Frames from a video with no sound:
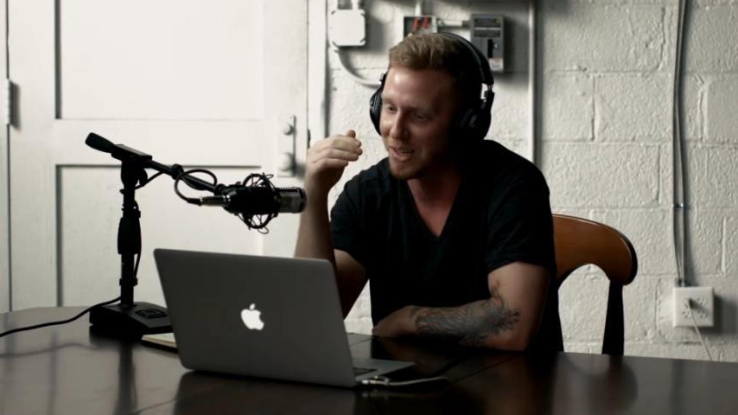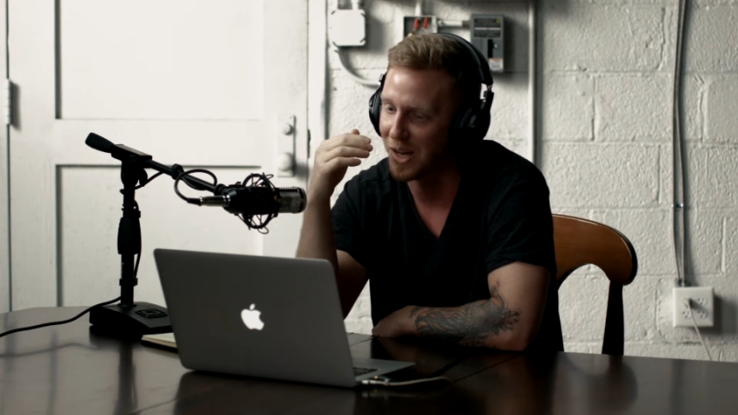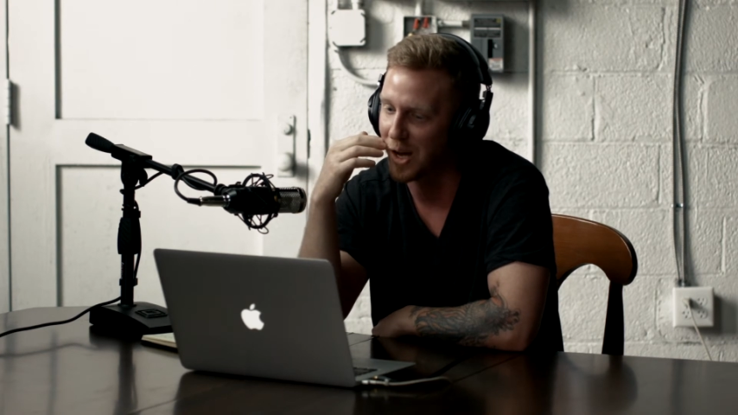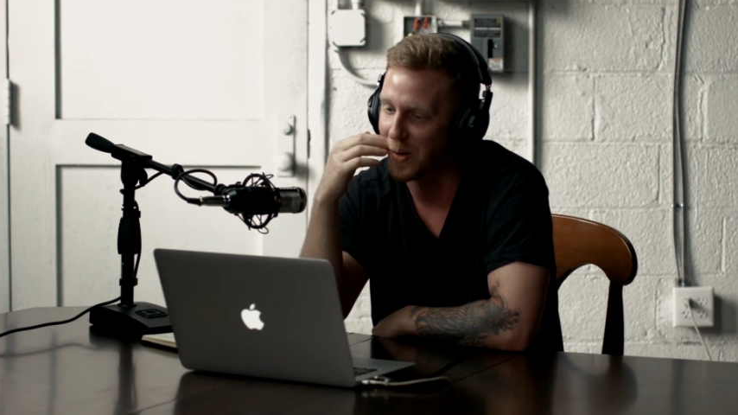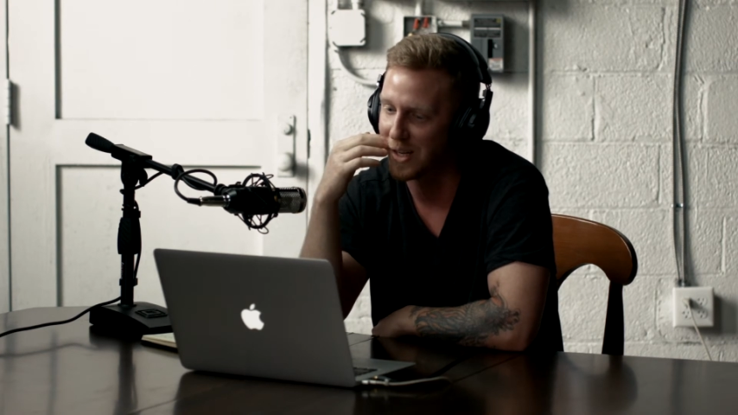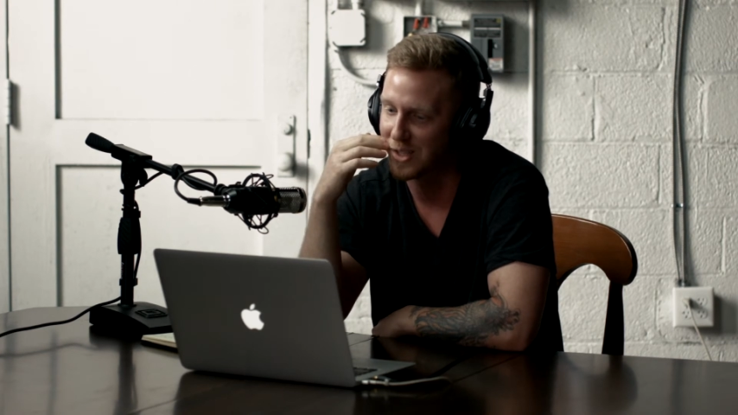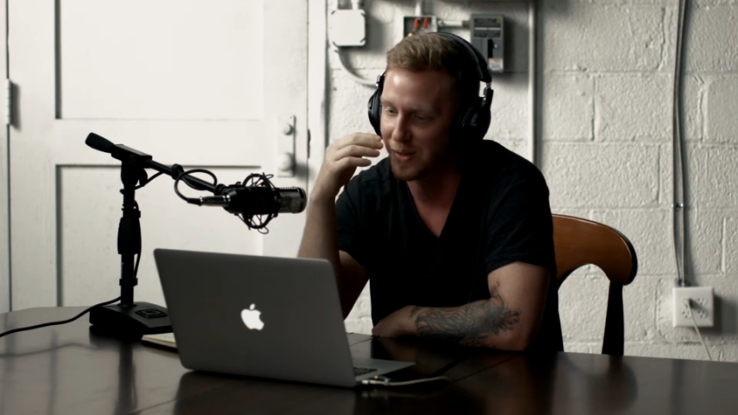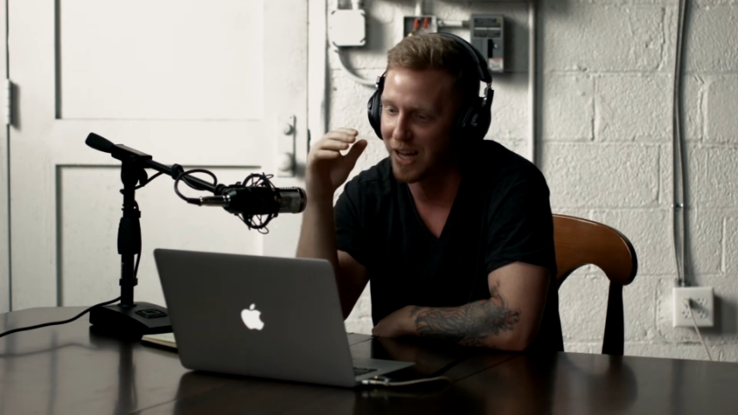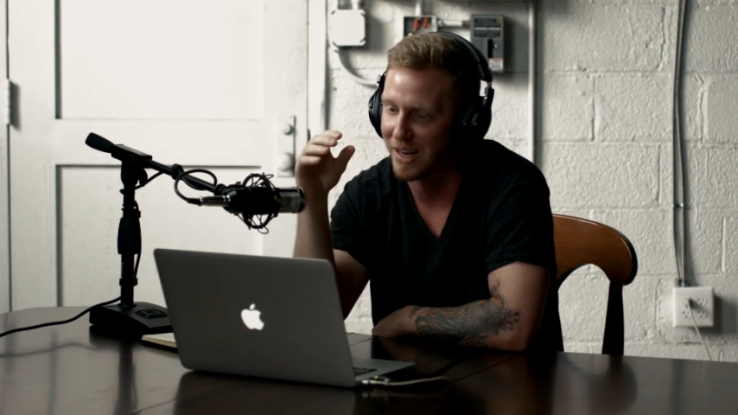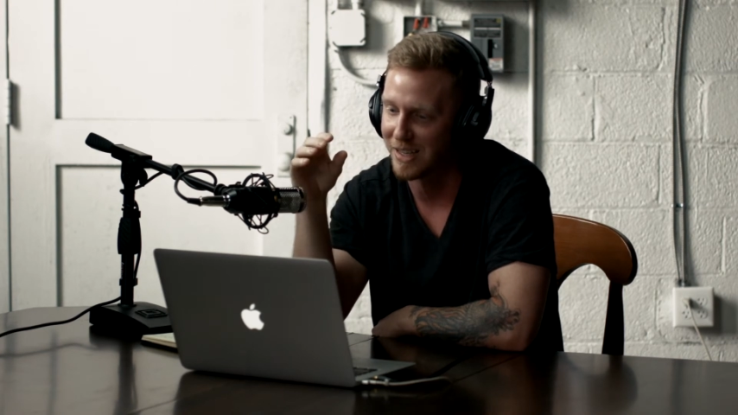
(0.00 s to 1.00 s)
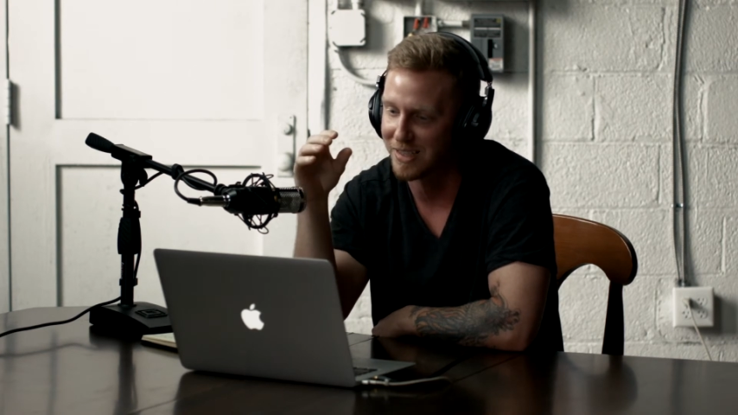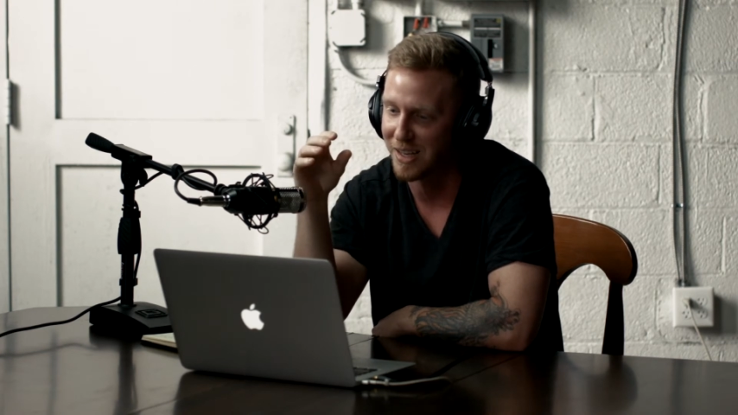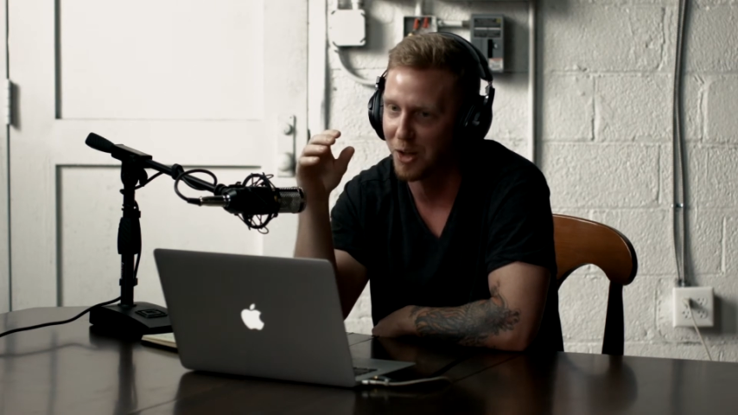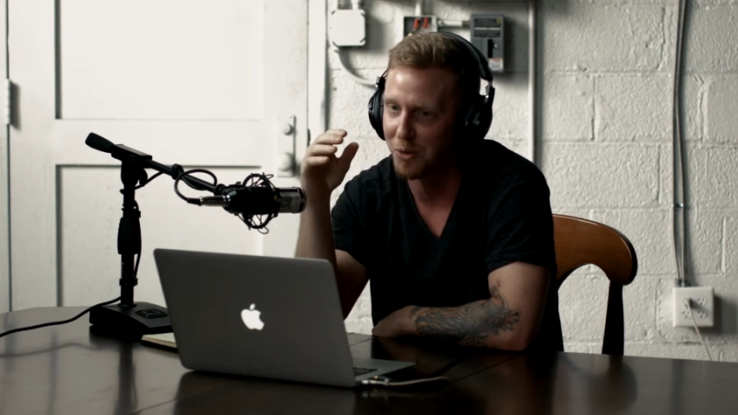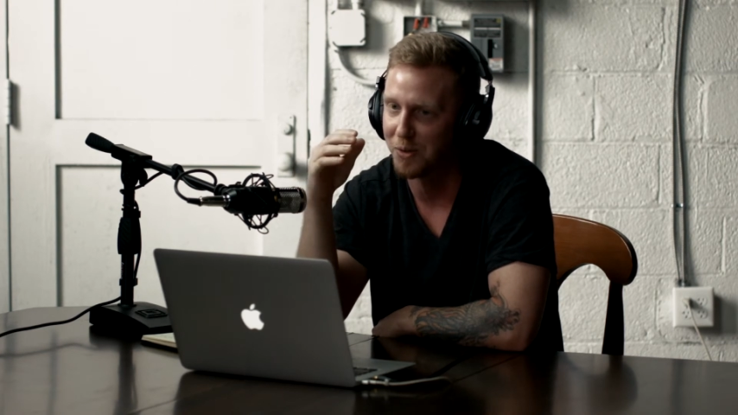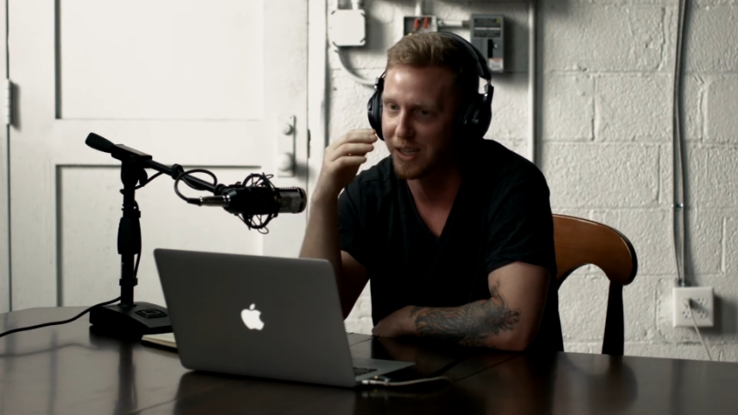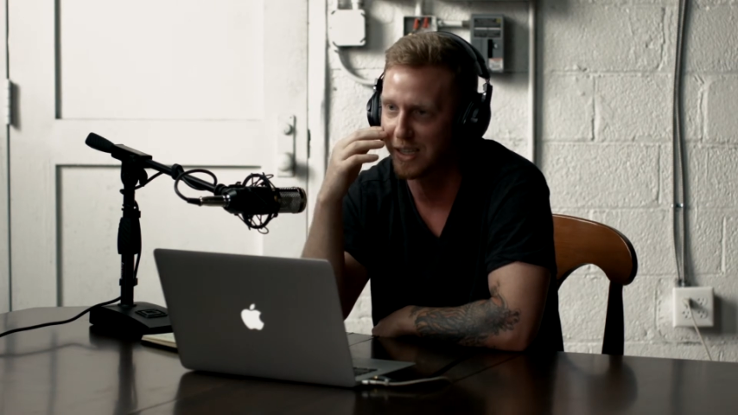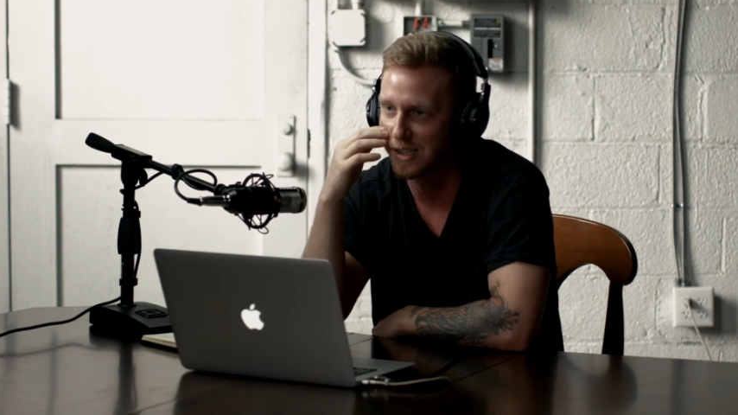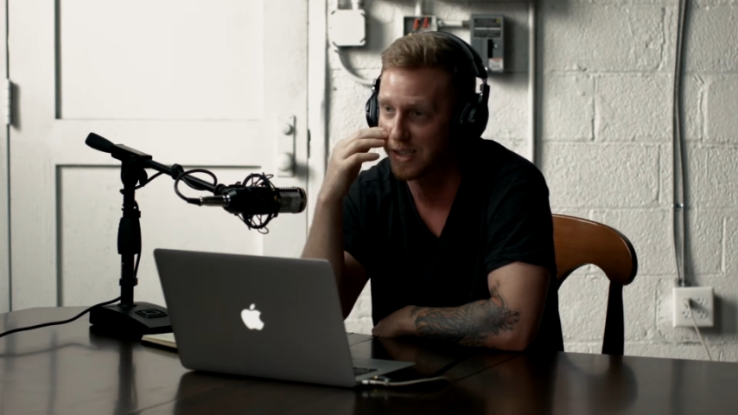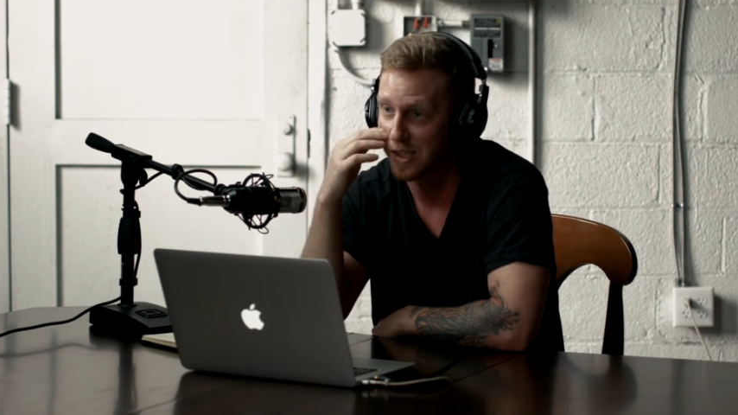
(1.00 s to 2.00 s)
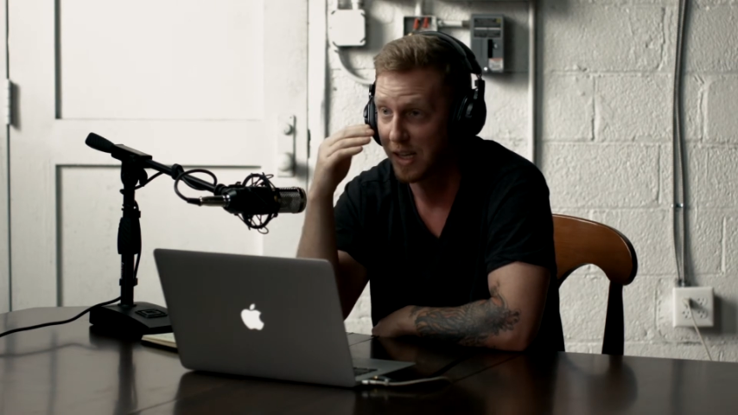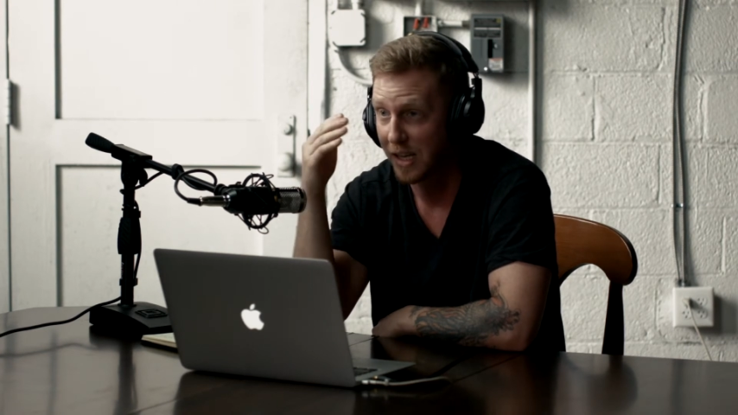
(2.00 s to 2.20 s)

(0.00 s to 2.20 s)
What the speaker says: and so that itself is